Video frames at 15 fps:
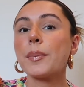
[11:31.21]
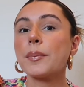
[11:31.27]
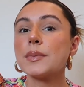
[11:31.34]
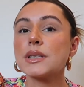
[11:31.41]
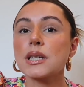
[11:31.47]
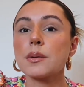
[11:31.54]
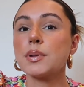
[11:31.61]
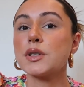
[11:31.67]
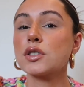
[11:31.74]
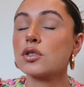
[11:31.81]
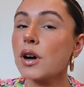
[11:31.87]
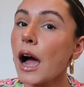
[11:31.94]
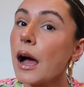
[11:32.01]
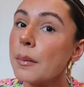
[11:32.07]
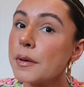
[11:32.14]

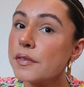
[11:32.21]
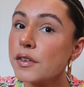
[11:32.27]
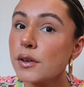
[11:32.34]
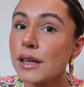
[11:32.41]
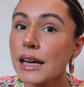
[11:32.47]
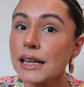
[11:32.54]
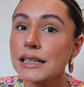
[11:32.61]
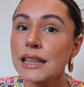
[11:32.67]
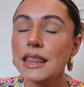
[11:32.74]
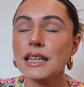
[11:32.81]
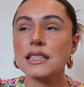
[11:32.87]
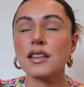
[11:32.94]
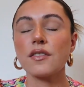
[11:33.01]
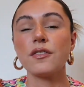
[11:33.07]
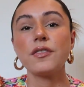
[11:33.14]
Subscribe if you liked
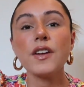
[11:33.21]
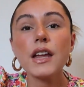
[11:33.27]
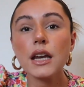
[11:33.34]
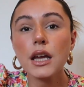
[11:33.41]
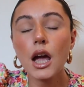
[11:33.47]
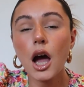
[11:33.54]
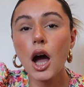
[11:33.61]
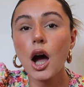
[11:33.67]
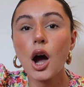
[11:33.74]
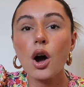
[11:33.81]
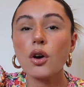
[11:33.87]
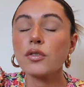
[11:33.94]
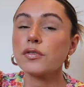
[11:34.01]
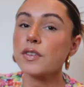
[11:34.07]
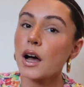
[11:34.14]
this
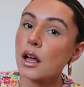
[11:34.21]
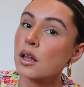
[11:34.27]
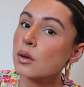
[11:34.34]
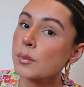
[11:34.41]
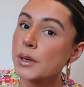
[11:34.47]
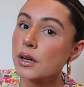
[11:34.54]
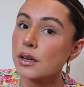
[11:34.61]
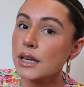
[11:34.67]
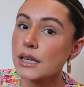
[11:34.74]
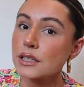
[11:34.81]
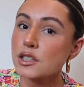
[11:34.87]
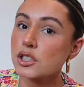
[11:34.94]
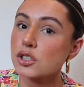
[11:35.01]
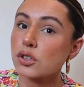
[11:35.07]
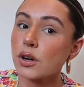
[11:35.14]
video. Follow me on
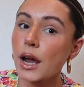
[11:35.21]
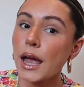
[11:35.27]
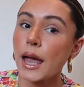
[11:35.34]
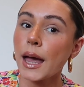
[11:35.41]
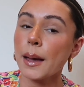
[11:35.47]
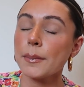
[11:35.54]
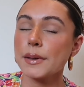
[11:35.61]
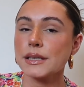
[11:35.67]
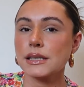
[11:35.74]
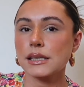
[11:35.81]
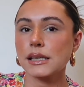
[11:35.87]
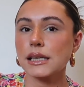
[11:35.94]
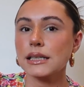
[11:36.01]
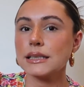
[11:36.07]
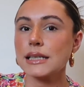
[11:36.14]
Instagram. It's
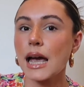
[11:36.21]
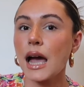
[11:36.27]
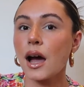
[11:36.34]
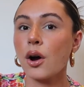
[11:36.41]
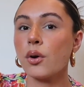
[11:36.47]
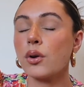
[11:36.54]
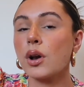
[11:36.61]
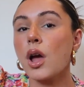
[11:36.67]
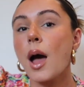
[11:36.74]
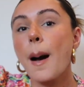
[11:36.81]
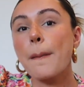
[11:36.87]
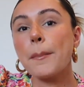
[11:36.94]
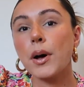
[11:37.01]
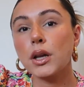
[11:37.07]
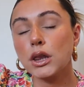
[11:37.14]
linked down
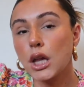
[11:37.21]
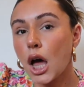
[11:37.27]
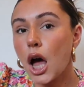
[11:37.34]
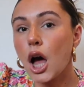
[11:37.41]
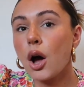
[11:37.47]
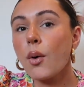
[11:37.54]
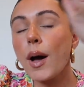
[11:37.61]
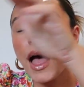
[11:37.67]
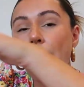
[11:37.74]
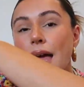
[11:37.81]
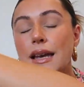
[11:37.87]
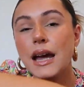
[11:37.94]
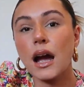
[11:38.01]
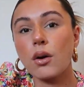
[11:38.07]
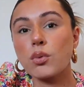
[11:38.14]
below.
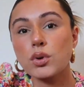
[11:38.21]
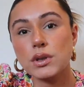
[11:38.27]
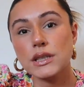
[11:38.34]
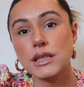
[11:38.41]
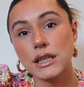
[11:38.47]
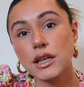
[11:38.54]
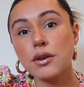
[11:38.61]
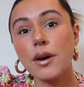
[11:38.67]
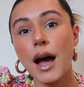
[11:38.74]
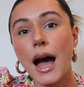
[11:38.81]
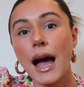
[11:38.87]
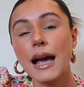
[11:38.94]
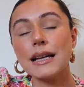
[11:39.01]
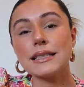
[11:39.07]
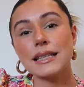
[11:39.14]
And I will see you
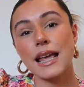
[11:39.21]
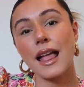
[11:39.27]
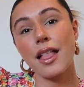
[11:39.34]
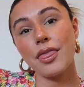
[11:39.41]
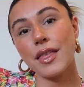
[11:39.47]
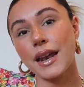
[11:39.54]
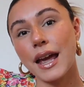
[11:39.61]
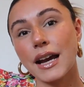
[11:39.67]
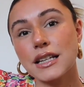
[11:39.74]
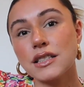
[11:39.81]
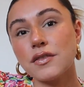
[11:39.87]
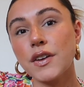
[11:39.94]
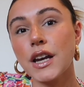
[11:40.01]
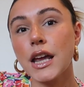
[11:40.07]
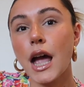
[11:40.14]
guys in the next
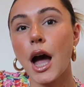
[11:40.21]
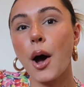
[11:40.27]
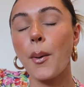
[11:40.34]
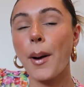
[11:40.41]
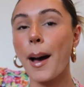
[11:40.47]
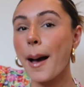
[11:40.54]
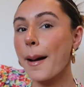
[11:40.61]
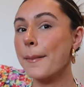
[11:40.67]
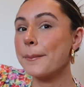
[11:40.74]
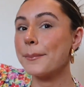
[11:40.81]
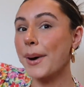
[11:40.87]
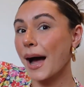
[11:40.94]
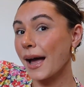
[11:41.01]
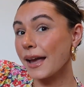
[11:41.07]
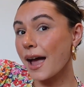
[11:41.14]
video.
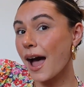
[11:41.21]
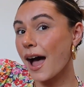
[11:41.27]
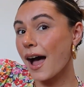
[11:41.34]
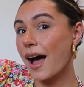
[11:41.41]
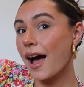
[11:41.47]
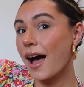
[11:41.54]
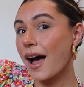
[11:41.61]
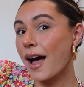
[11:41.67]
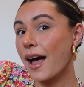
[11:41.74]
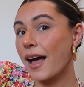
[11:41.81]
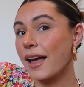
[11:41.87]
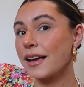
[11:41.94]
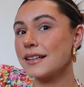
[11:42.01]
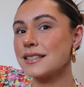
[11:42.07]
Bye guys.